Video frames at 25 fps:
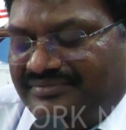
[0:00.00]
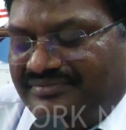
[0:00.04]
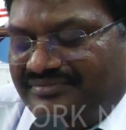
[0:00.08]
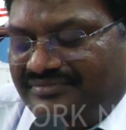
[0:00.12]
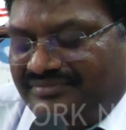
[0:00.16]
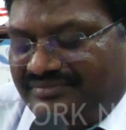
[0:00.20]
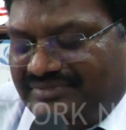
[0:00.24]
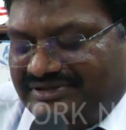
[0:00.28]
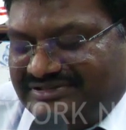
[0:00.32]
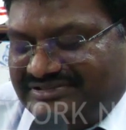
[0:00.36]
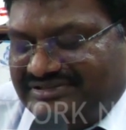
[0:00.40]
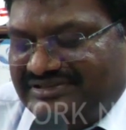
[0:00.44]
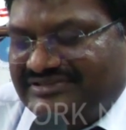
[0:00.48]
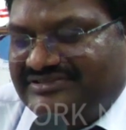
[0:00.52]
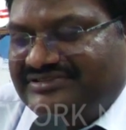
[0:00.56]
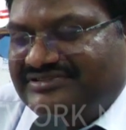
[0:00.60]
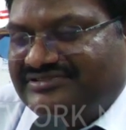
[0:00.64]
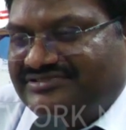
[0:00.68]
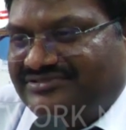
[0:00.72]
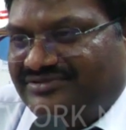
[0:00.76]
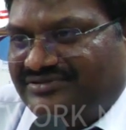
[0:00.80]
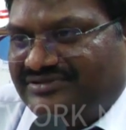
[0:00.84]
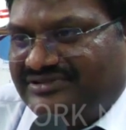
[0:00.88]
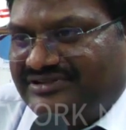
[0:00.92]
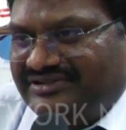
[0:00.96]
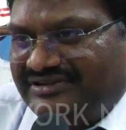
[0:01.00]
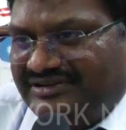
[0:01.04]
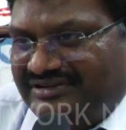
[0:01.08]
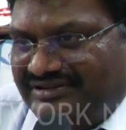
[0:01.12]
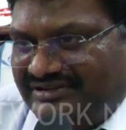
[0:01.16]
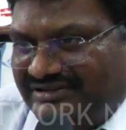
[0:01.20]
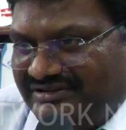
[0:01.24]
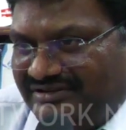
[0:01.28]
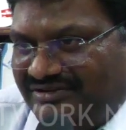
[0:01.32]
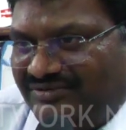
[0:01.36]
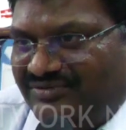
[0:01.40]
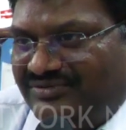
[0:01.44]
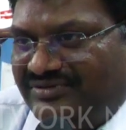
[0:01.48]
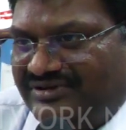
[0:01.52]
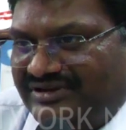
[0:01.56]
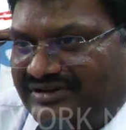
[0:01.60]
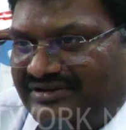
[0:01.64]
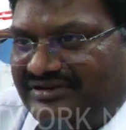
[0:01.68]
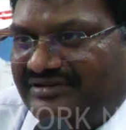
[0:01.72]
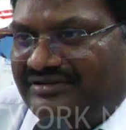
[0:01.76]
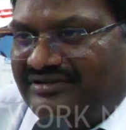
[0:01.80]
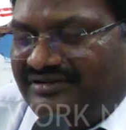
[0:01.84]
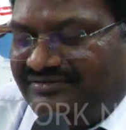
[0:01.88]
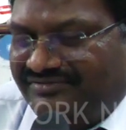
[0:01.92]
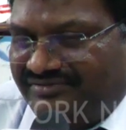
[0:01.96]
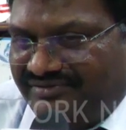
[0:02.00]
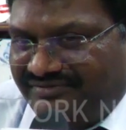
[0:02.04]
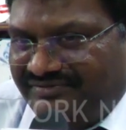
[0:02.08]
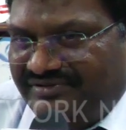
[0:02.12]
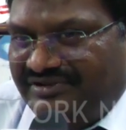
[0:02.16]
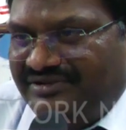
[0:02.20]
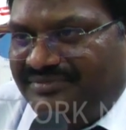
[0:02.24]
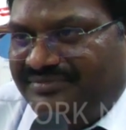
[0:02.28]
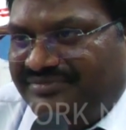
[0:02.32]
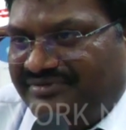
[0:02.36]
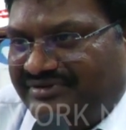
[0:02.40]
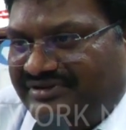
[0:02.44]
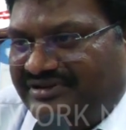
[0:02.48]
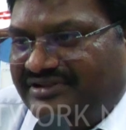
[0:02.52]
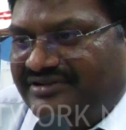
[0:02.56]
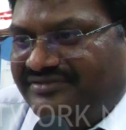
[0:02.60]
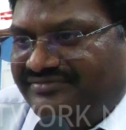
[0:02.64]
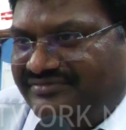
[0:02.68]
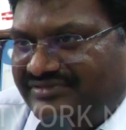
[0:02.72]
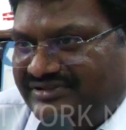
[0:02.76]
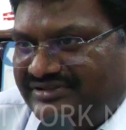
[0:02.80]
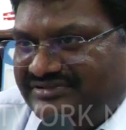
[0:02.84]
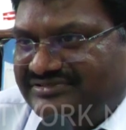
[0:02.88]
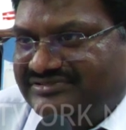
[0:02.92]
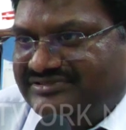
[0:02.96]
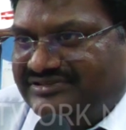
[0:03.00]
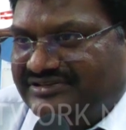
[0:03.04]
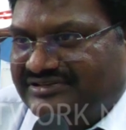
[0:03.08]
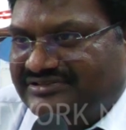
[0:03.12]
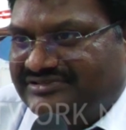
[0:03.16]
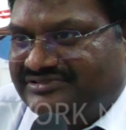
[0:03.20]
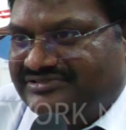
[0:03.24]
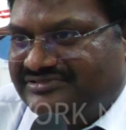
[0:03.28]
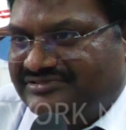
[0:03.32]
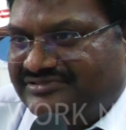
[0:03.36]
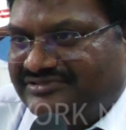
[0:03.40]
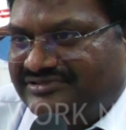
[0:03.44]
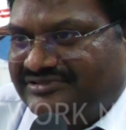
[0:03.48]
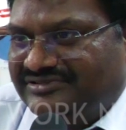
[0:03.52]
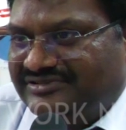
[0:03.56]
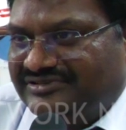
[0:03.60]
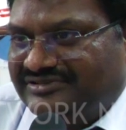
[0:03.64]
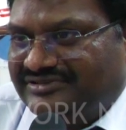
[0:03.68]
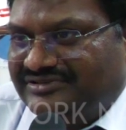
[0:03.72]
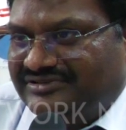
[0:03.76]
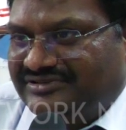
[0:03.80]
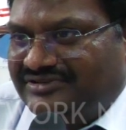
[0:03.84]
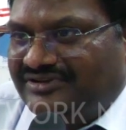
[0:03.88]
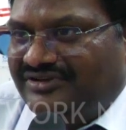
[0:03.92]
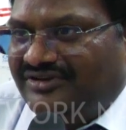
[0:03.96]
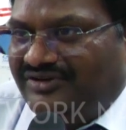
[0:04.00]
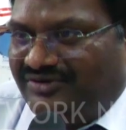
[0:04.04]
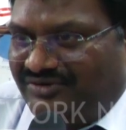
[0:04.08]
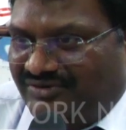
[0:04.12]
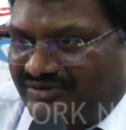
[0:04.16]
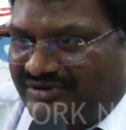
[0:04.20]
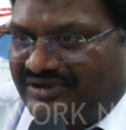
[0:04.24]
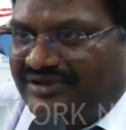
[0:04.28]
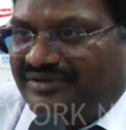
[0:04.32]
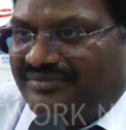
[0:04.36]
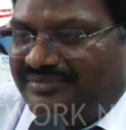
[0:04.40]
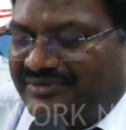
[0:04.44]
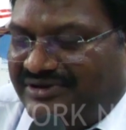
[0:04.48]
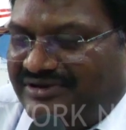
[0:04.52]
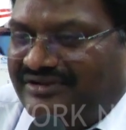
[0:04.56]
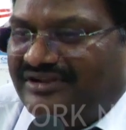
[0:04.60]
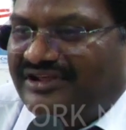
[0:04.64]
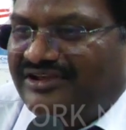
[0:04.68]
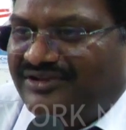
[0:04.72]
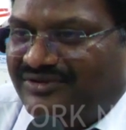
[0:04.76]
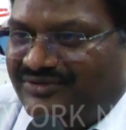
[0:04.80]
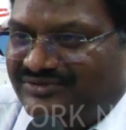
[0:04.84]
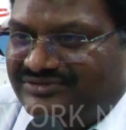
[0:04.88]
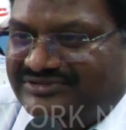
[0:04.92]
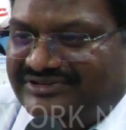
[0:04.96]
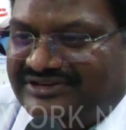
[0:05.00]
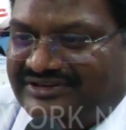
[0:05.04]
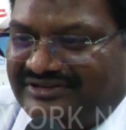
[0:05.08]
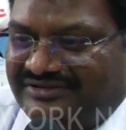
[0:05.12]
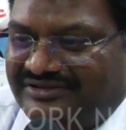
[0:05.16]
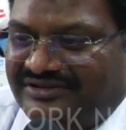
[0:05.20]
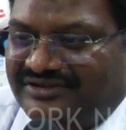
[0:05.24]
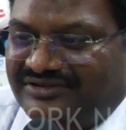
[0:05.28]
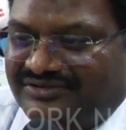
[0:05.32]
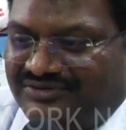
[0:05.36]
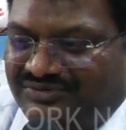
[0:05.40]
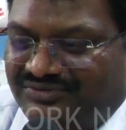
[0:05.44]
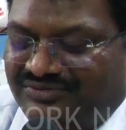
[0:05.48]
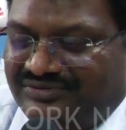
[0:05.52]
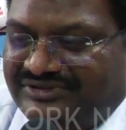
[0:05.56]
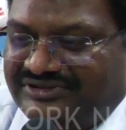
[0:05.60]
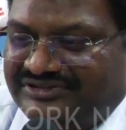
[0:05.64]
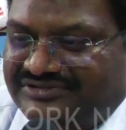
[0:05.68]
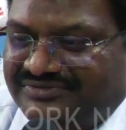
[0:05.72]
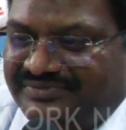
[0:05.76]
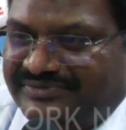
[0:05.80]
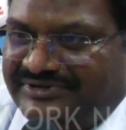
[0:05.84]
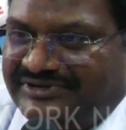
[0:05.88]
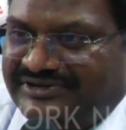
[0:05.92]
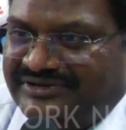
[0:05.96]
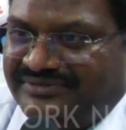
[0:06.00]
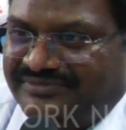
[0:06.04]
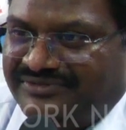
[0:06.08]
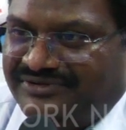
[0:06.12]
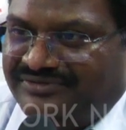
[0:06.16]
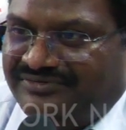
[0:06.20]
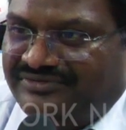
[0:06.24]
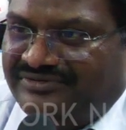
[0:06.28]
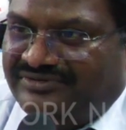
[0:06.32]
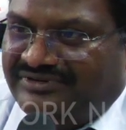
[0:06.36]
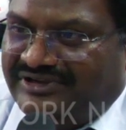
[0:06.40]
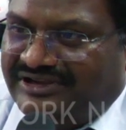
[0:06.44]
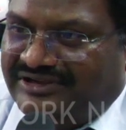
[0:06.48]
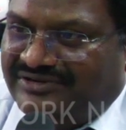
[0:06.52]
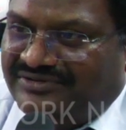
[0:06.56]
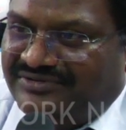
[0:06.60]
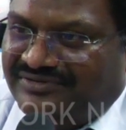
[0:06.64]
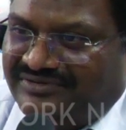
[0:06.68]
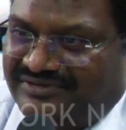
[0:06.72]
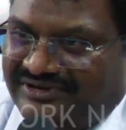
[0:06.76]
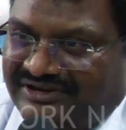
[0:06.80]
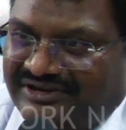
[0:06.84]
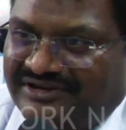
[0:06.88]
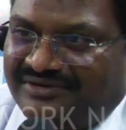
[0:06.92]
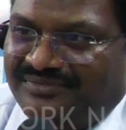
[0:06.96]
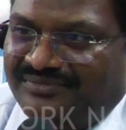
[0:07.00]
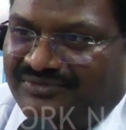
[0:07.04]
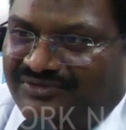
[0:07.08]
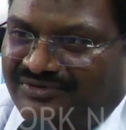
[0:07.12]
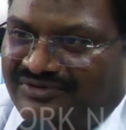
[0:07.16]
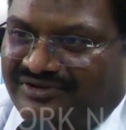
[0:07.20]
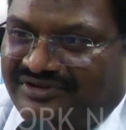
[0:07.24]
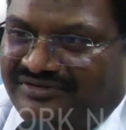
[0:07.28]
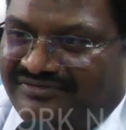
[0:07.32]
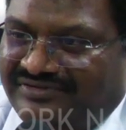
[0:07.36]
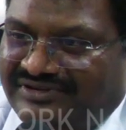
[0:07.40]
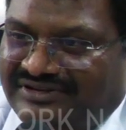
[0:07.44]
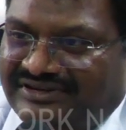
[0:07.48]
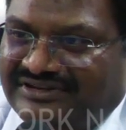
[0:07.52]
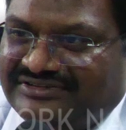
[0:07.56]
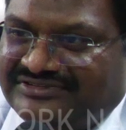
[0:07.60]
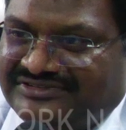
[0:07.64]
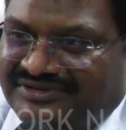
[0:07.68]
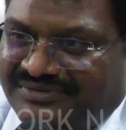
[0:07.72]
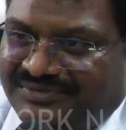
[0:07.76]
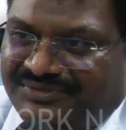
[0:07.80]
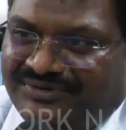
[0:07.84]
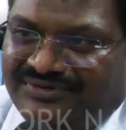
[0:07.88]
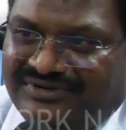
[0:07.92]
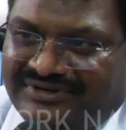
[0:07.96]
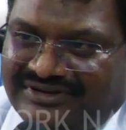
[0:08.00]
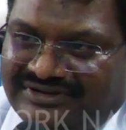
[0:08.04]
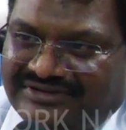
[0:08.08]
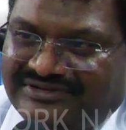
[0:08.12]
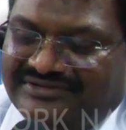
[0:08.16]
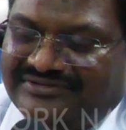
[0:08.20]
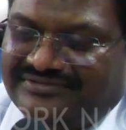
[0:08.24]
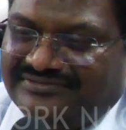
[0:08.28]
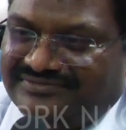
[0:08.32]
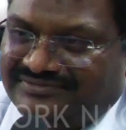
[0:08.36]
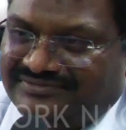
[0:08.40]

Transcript: messages on the retail outlet of availability of these checks. Okay, but like you said, through this medium, we would like to create more awareness about it.